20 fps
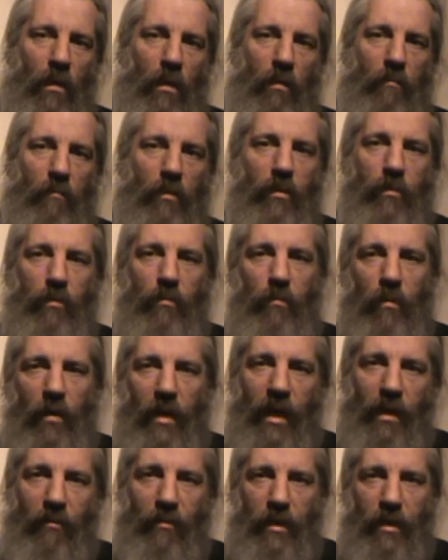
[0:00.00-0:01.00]
I'm going to do what
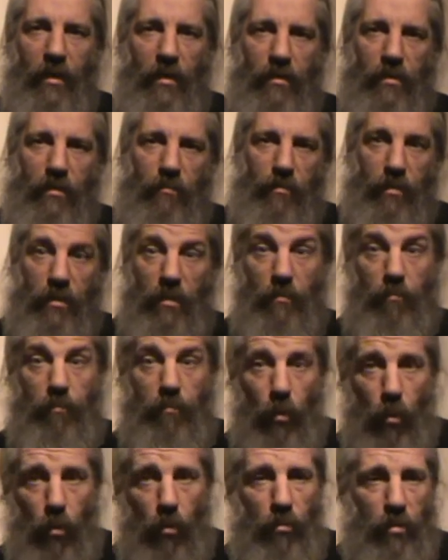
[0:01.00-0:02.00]
Harry does, which is
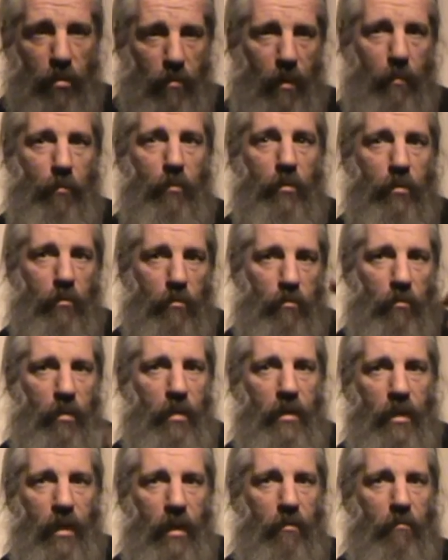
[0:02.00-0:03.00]
boil some apple juice right
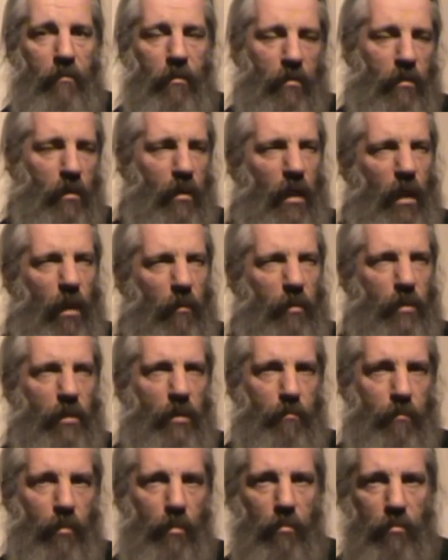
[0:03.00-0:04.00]
down. I don't know how much he
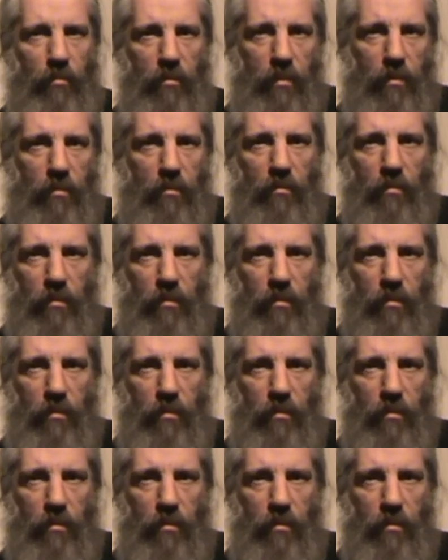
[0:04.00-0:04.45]
boils,